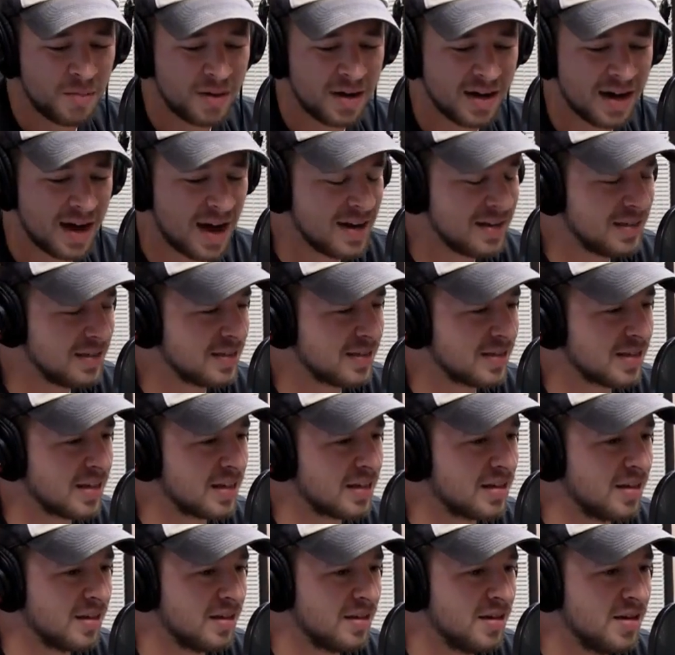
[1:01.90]
But I just
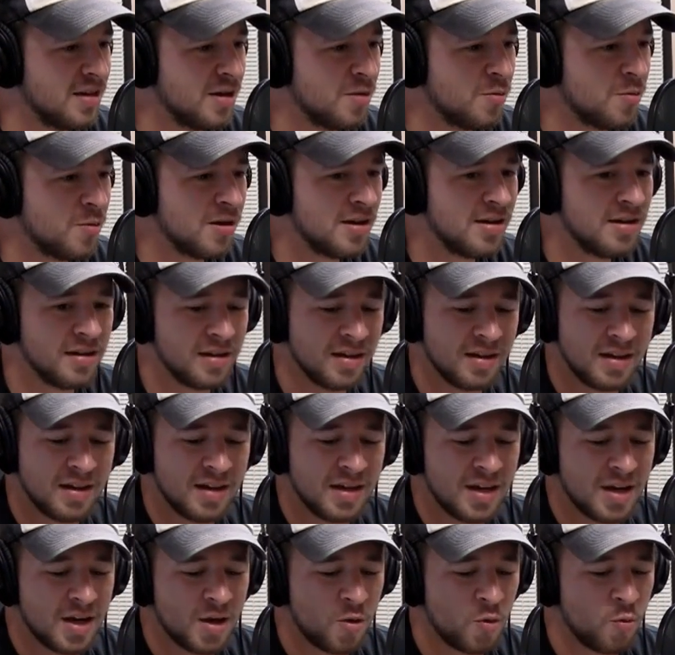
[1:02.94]
think, you know what?
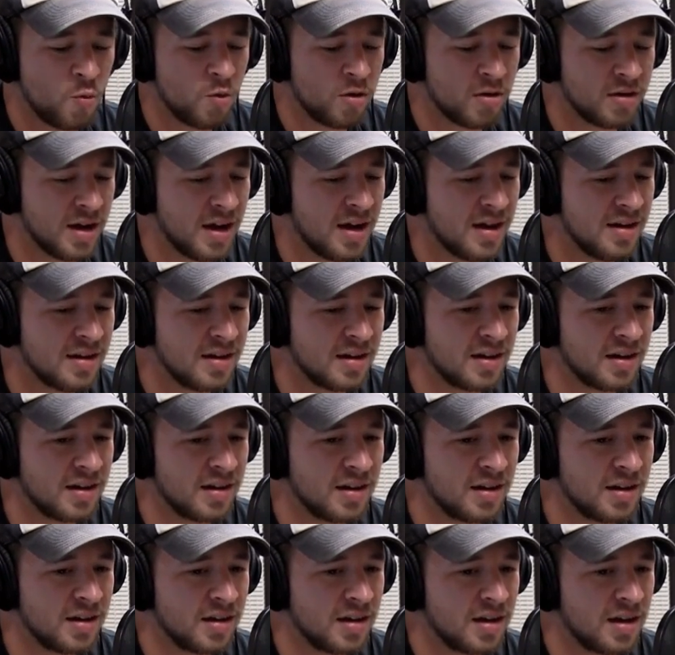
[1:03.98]
We're not.
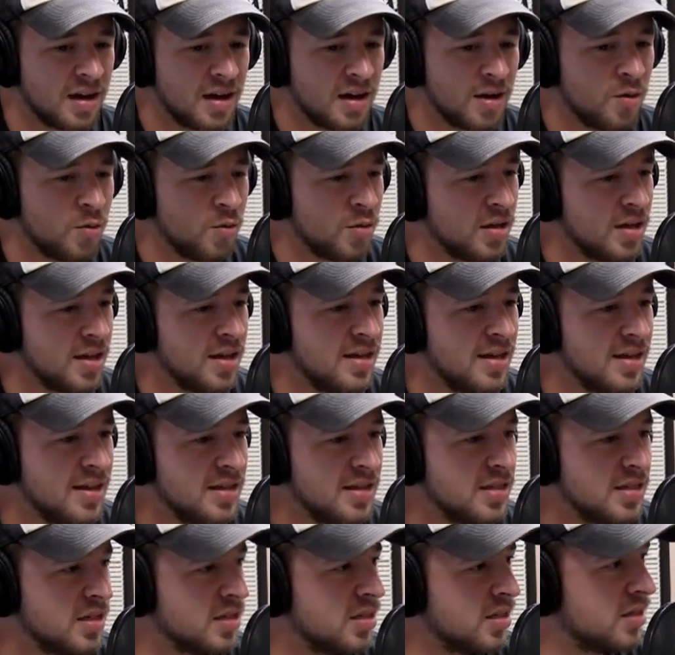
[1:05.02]
It
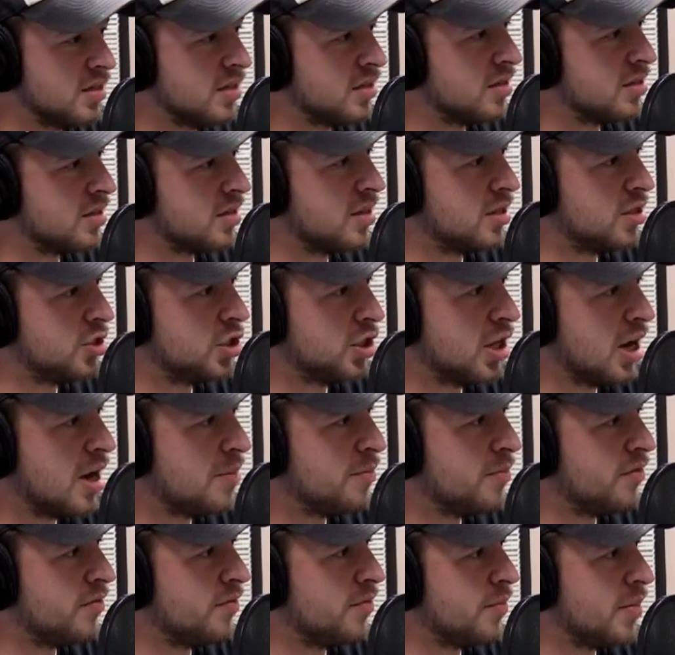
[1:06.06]
isn't the
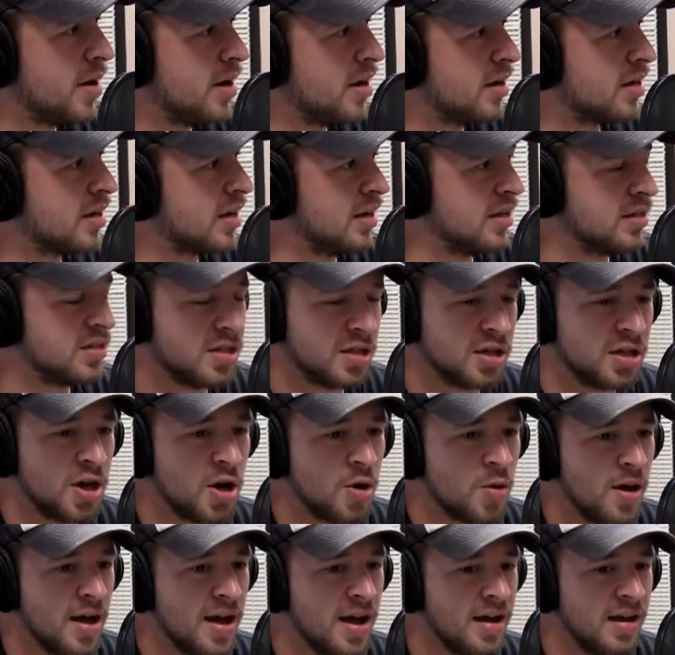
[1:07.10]
job of America to
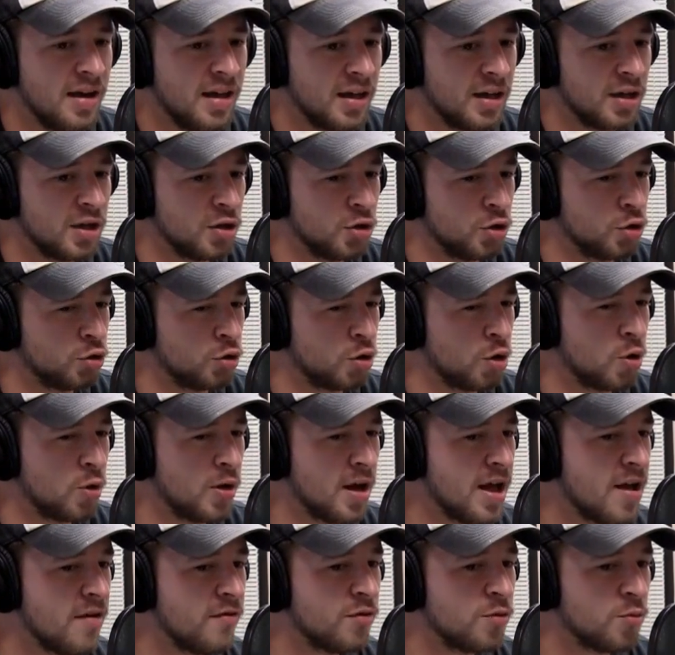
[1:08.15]
go ahead and
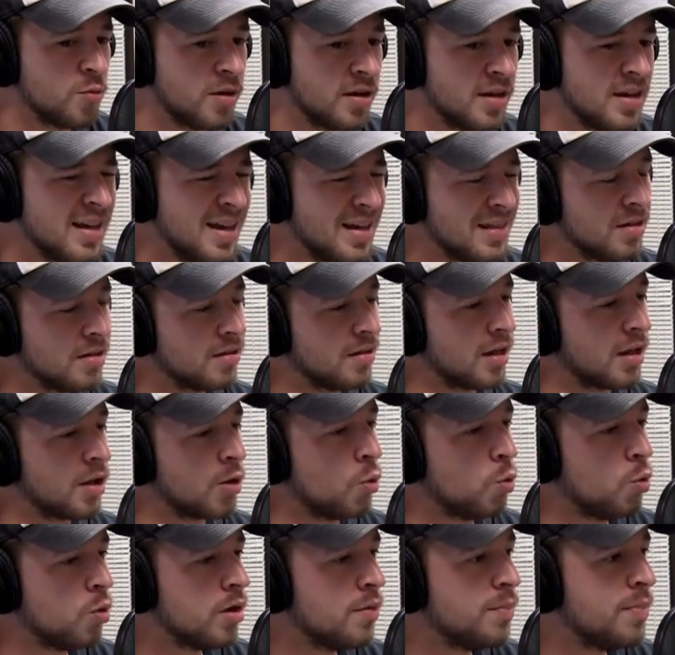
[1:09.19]
control everyone. They're
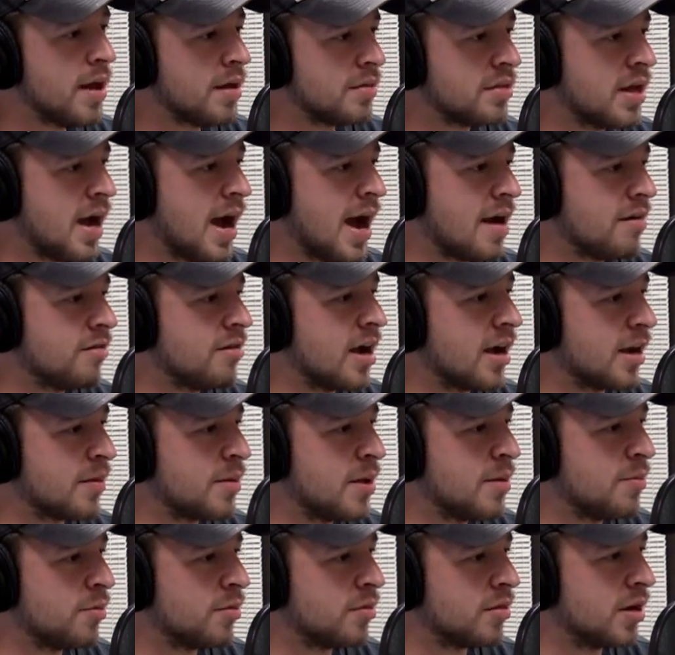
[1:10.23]
like, what about the Iraq
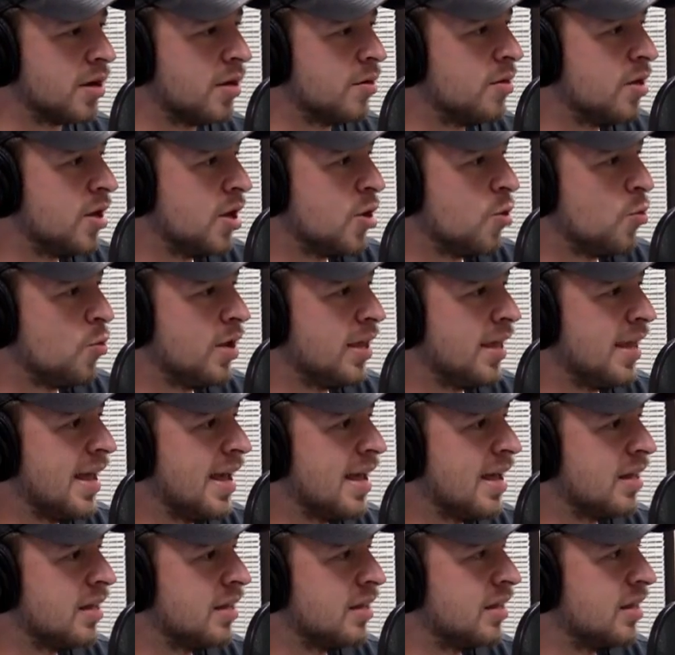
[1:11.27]
people, though? We
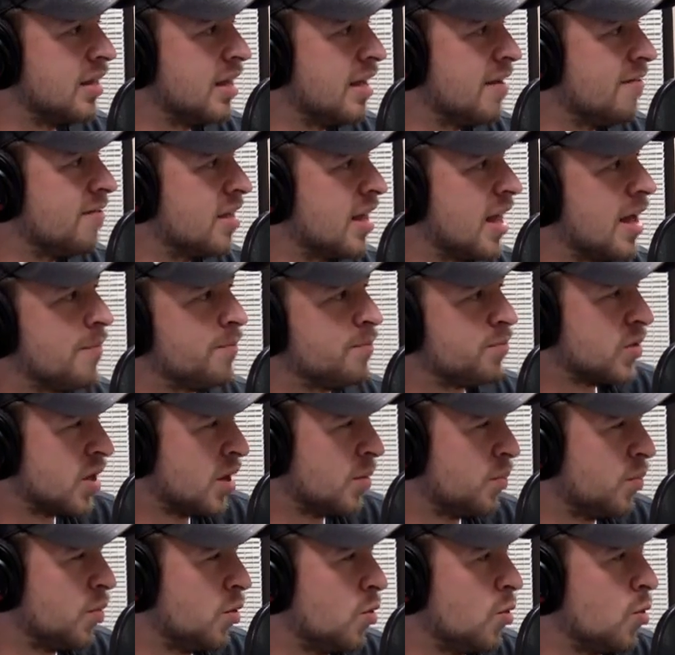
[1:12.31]
can't leave them
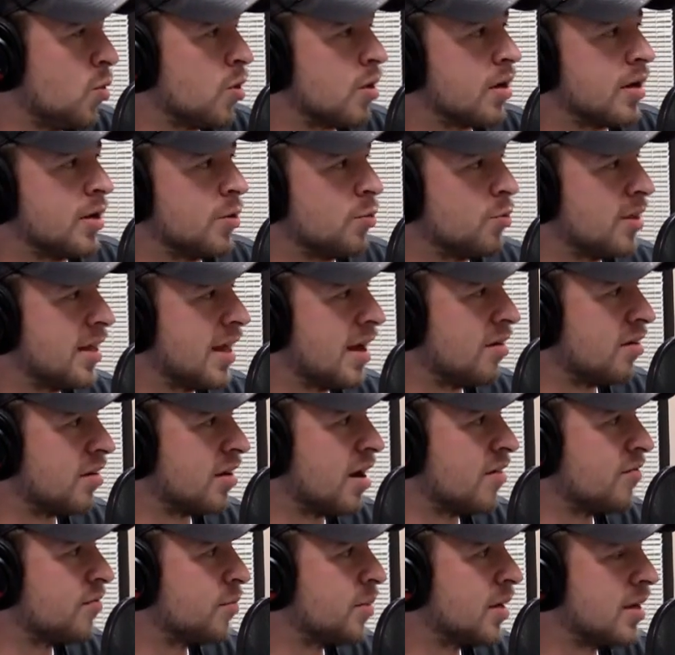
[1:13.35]
poor and without
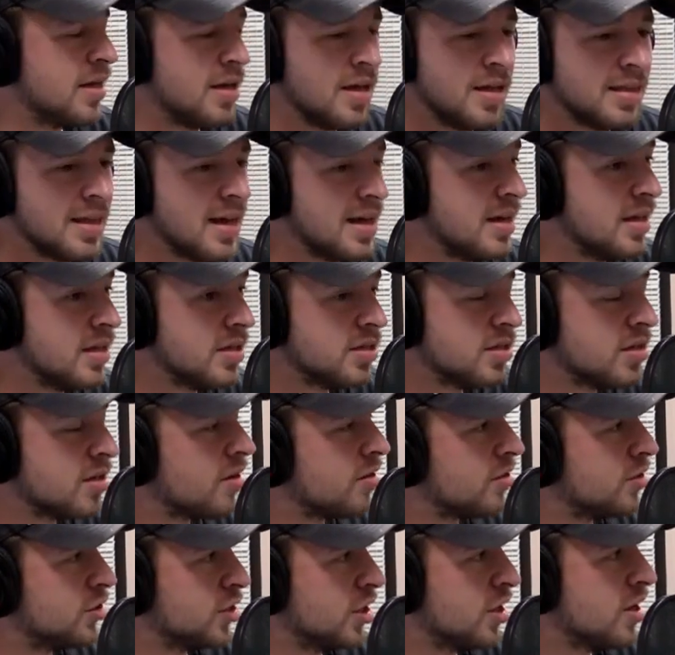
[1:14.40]
government. That isn't
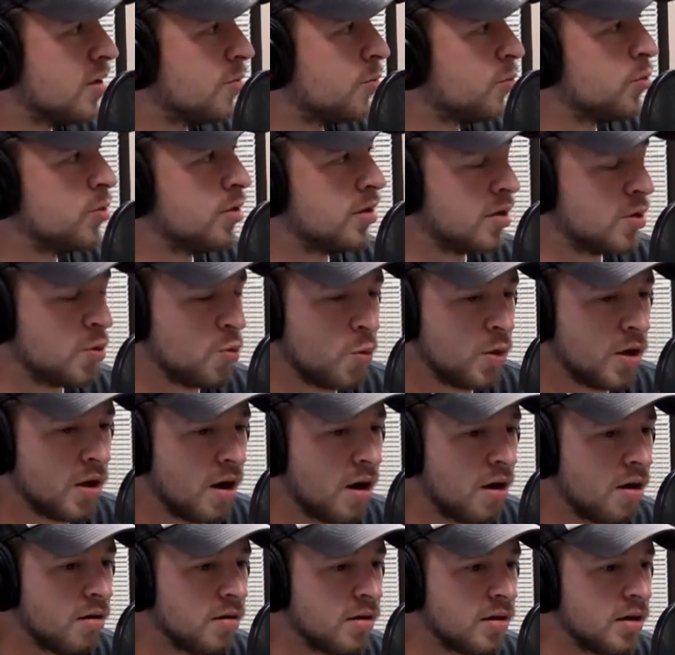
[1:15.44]
our job. We
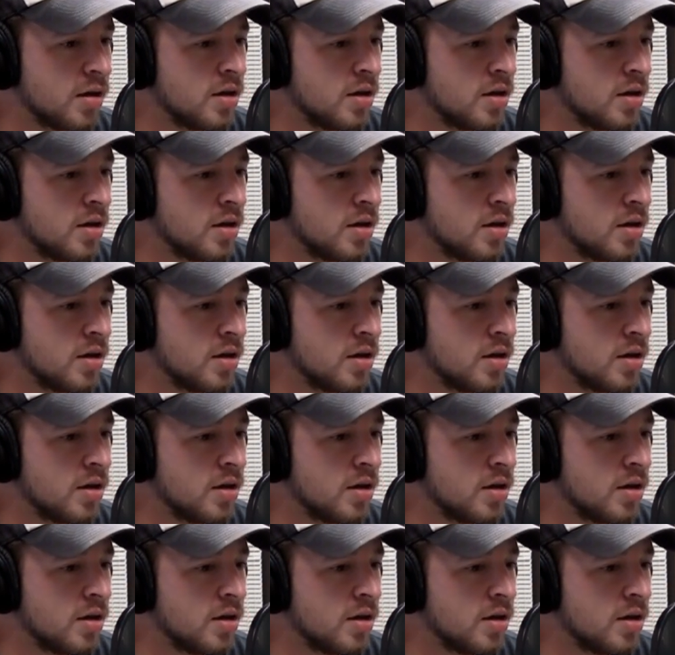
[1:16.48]
aren't.